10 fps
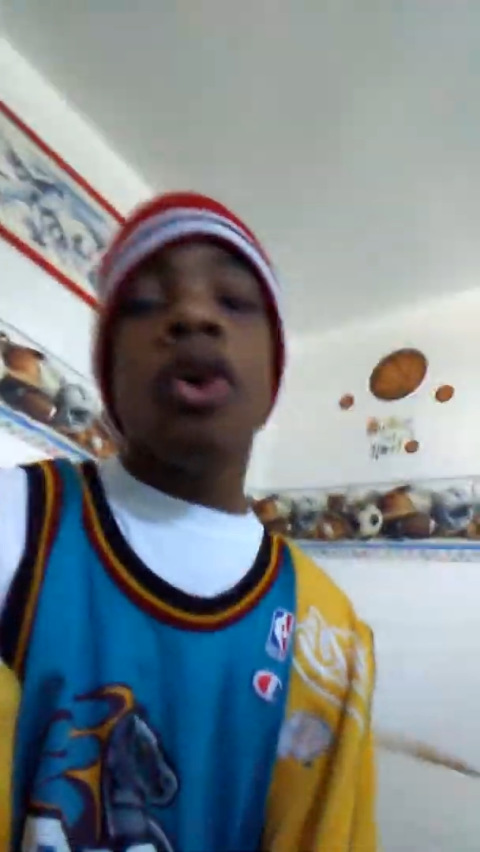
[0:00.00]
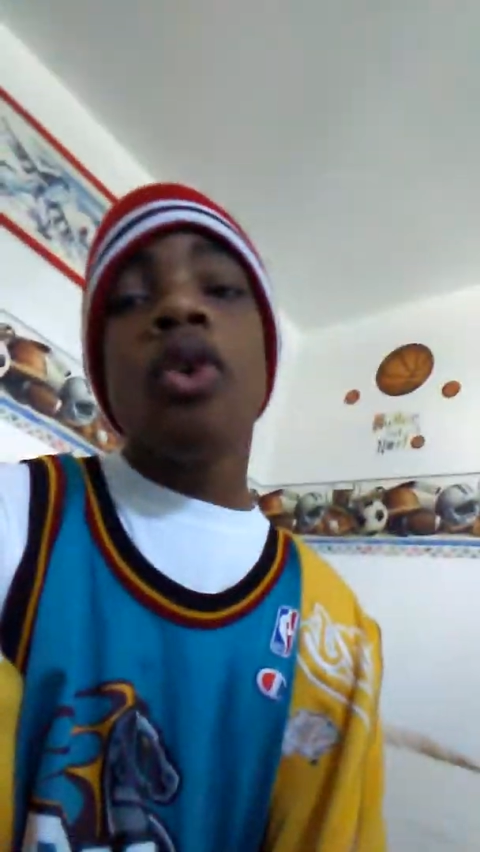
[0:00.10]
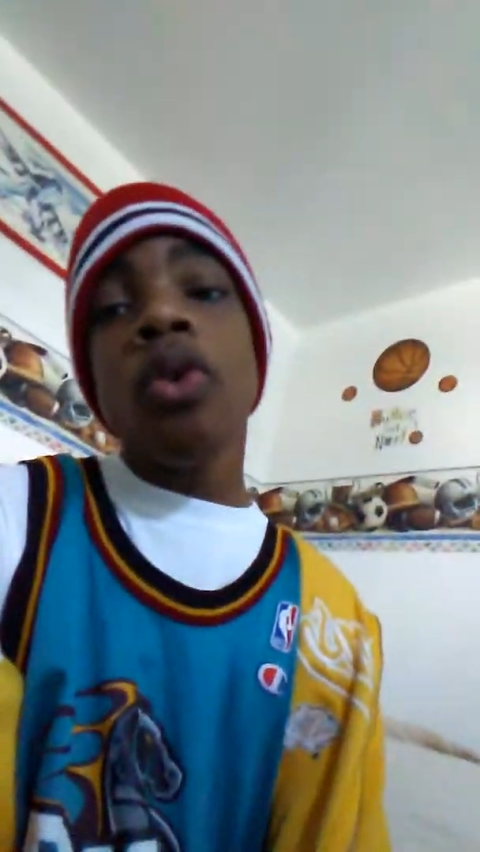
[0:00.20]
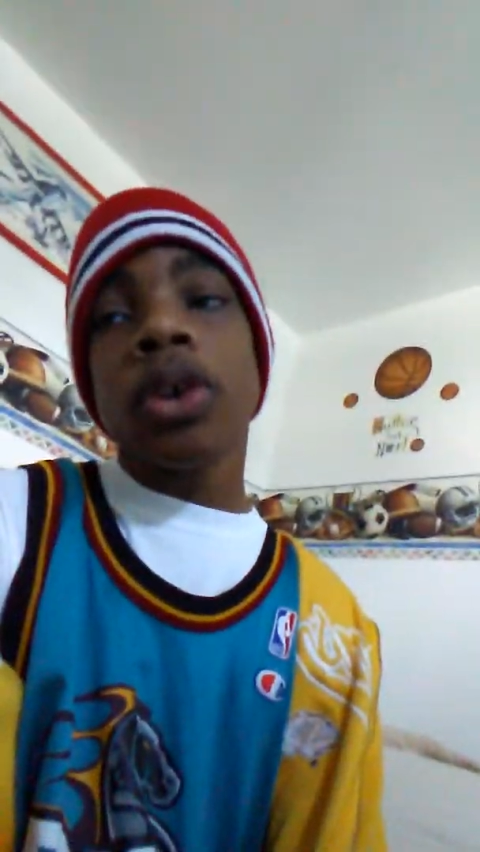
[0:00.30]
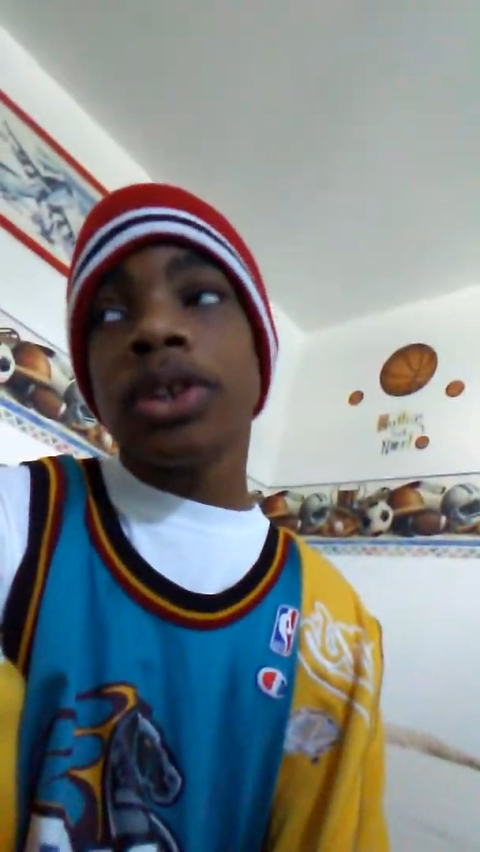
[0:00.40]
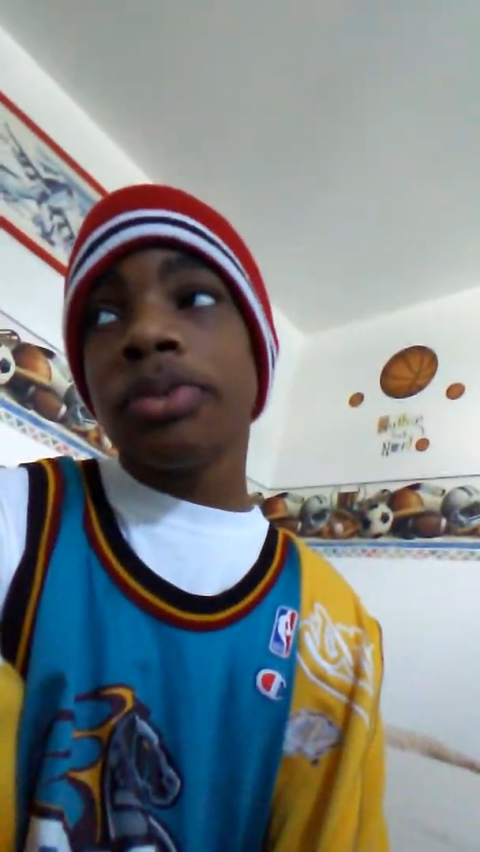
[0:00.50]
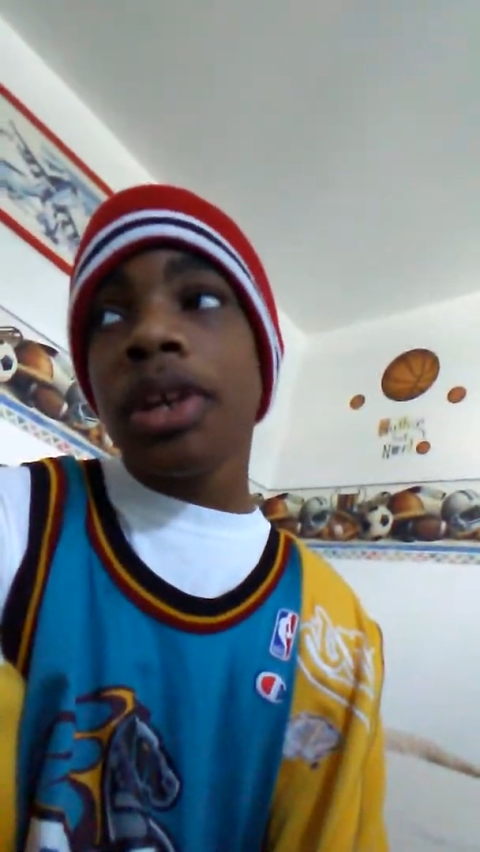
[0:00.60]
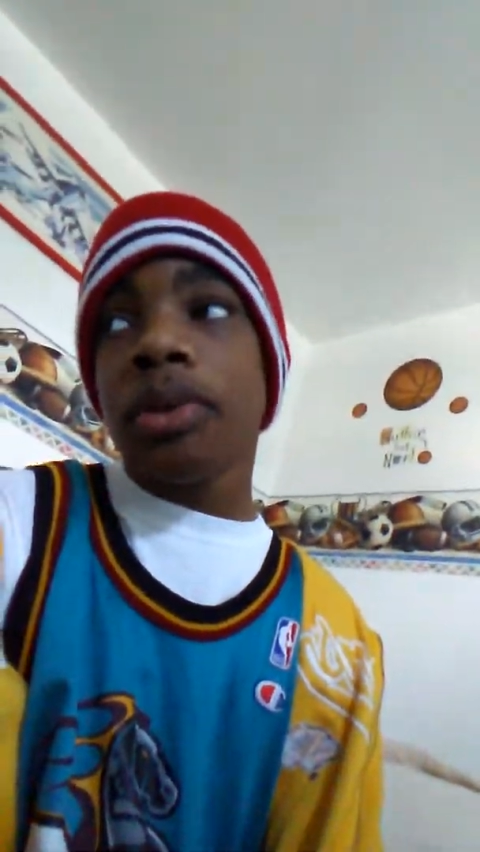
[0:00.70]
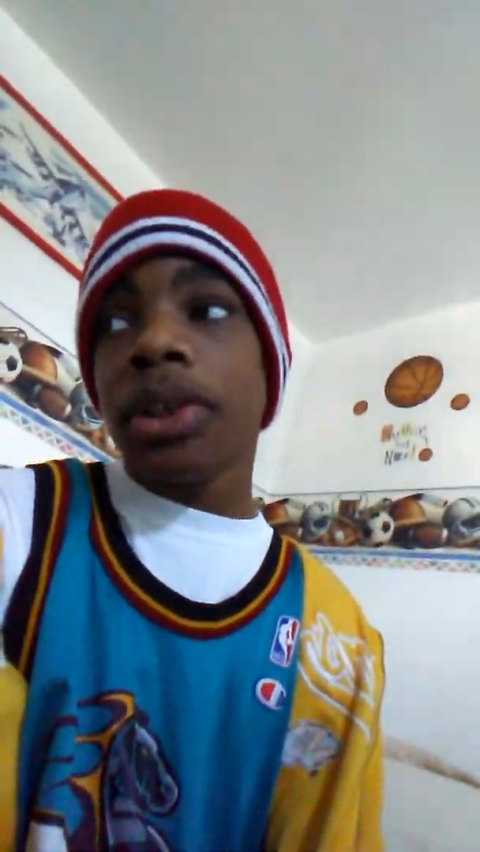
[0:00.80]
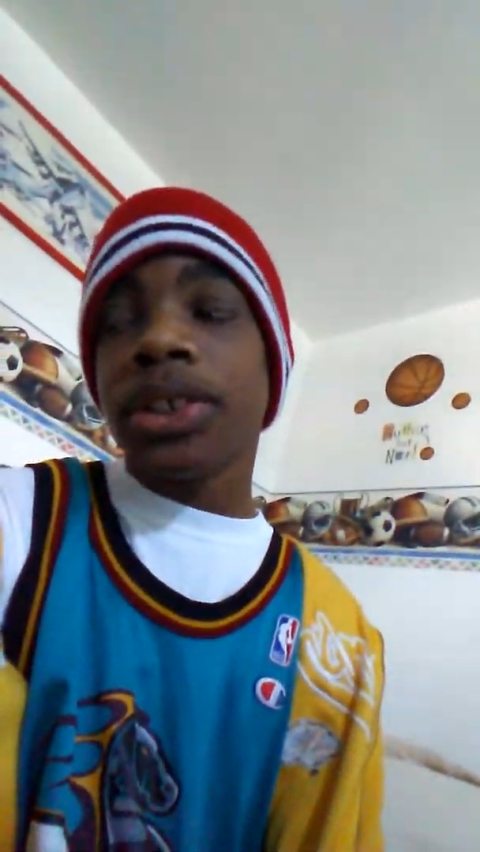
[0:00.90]
Or,
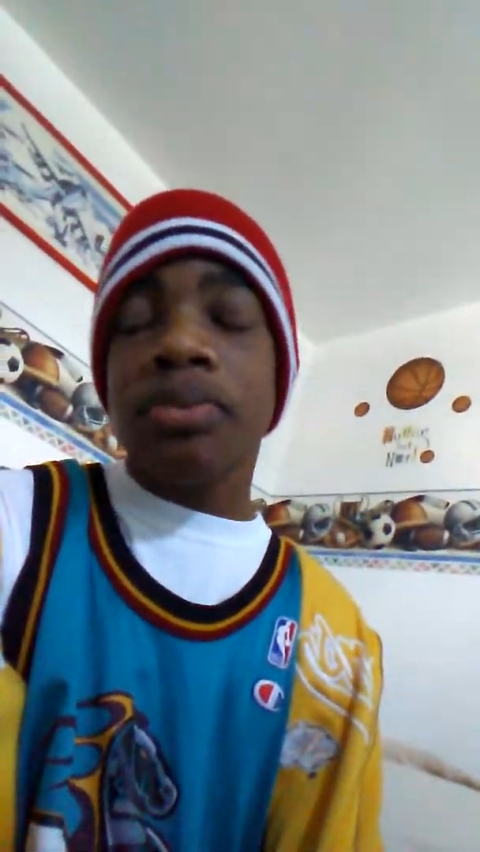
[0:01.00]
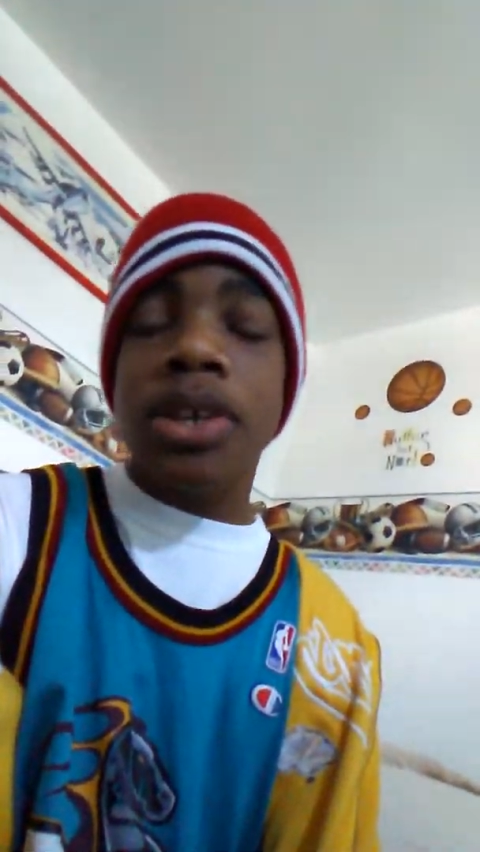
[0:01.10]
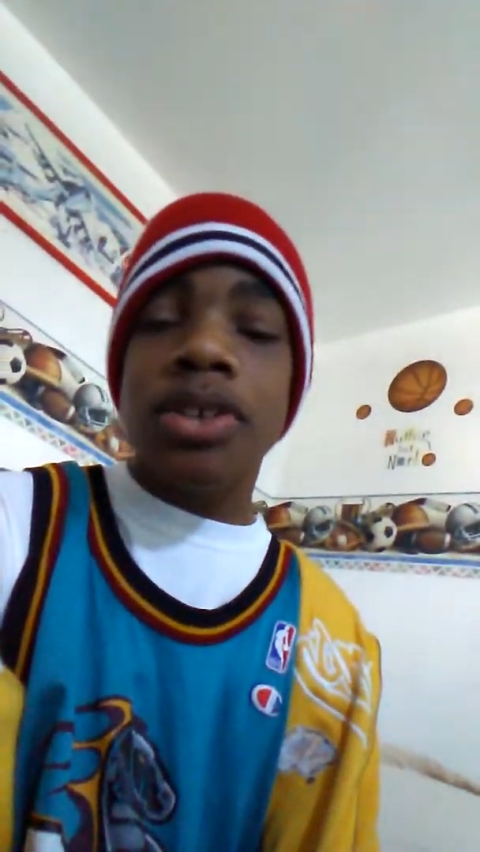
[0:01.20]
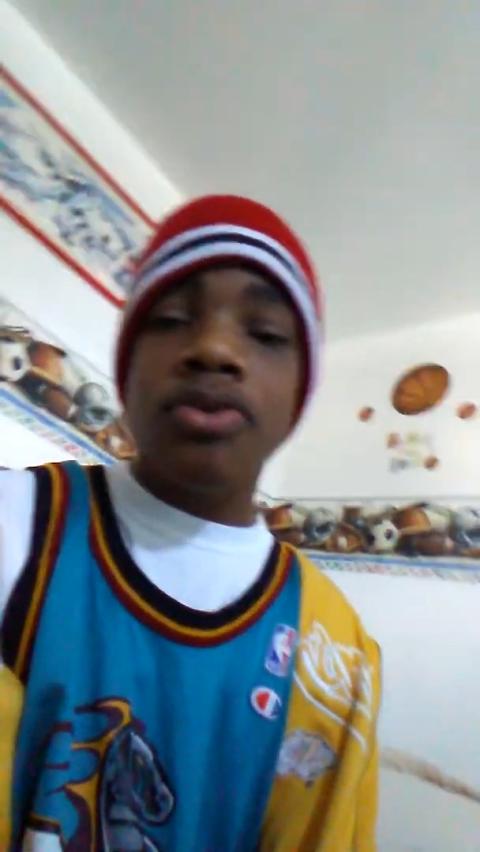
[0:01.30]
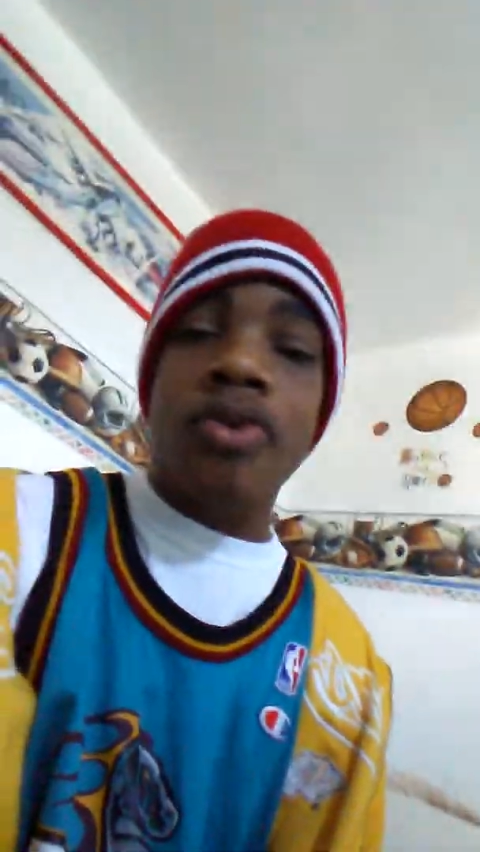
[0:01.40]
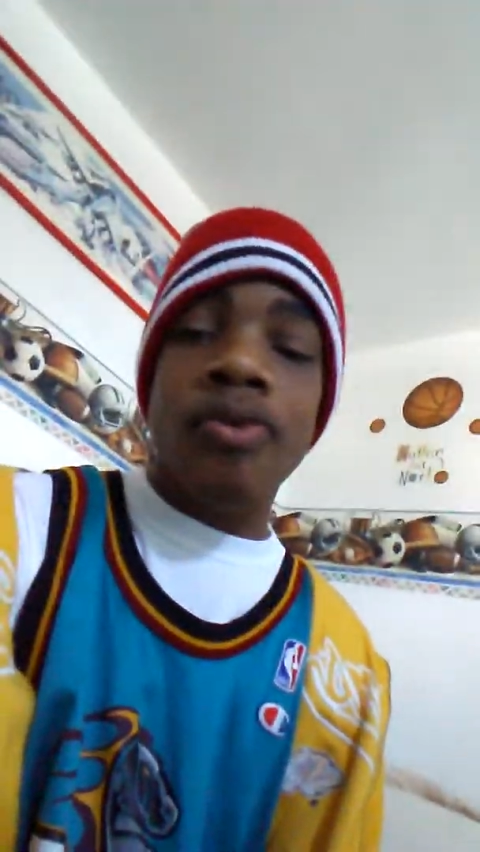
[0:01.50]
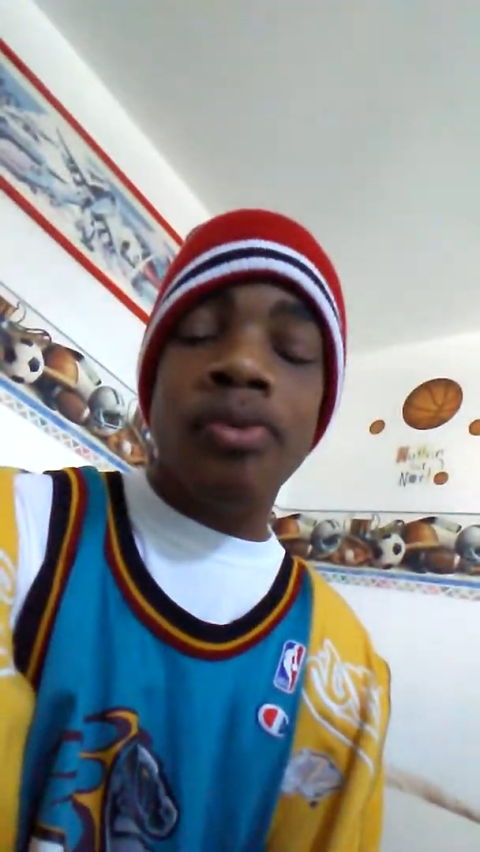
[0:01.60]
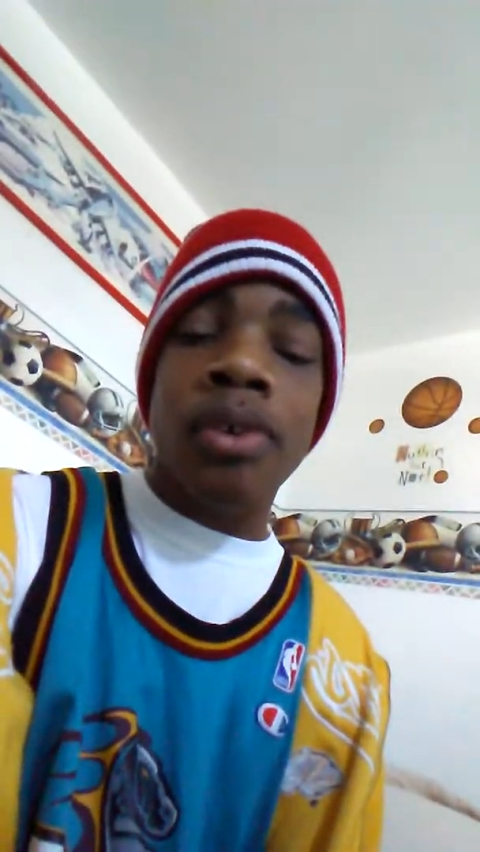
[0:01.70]
speaking of which, I might do